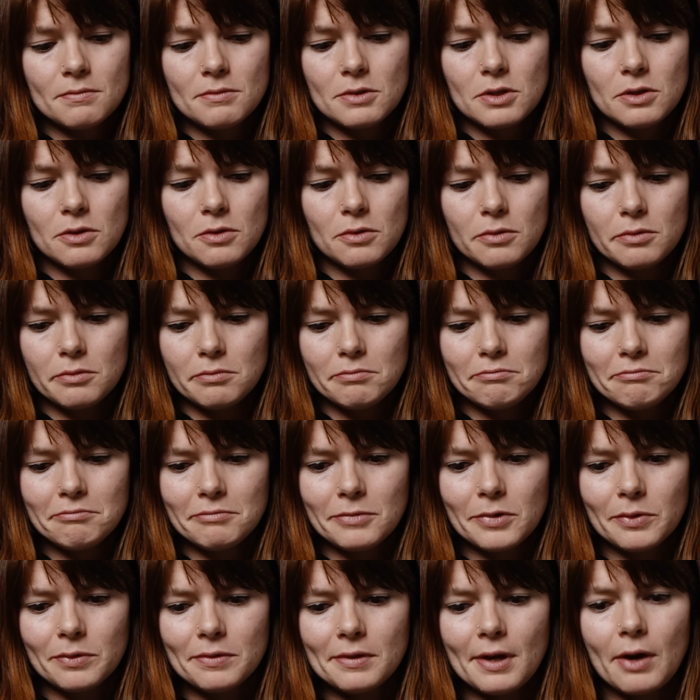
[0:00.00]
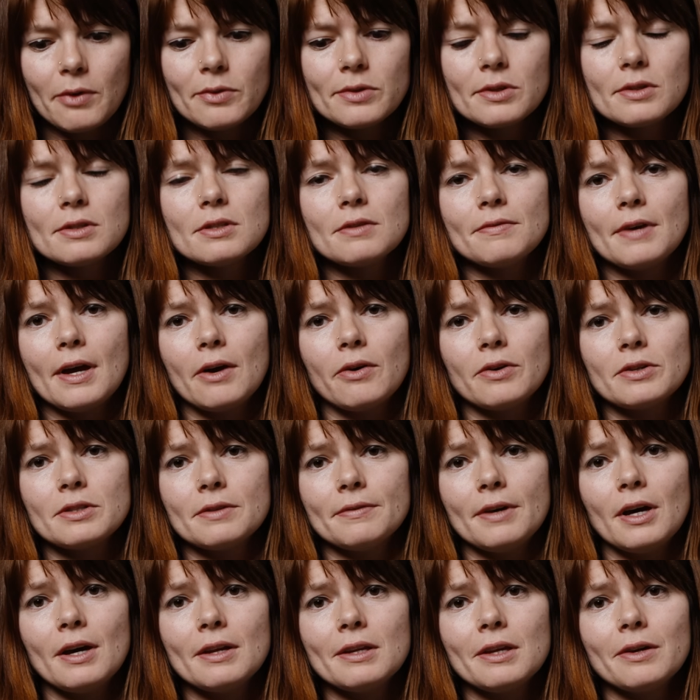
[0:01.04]
to thousands of hours
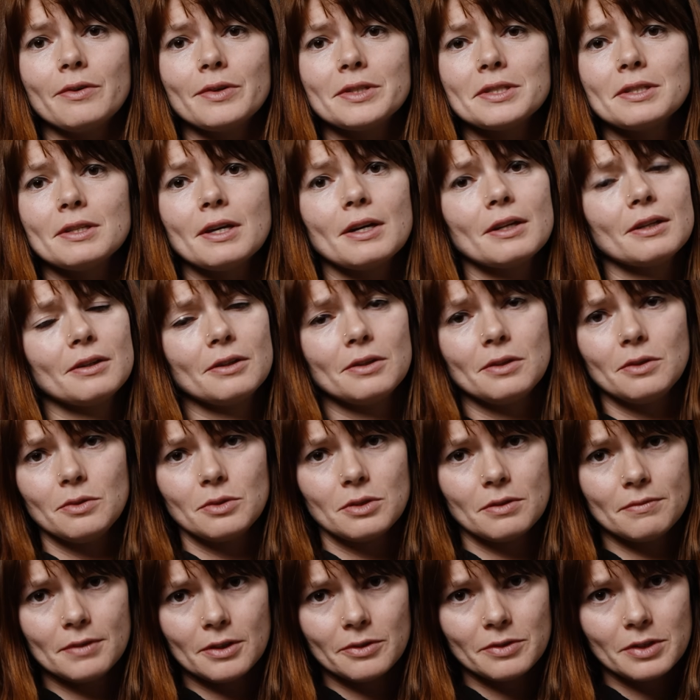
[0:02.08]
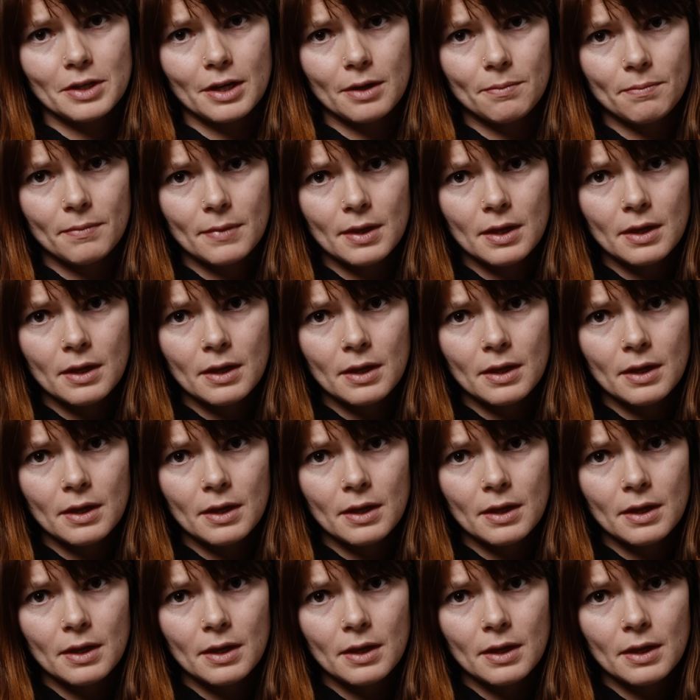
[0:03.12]
of audio is not a good use of their time.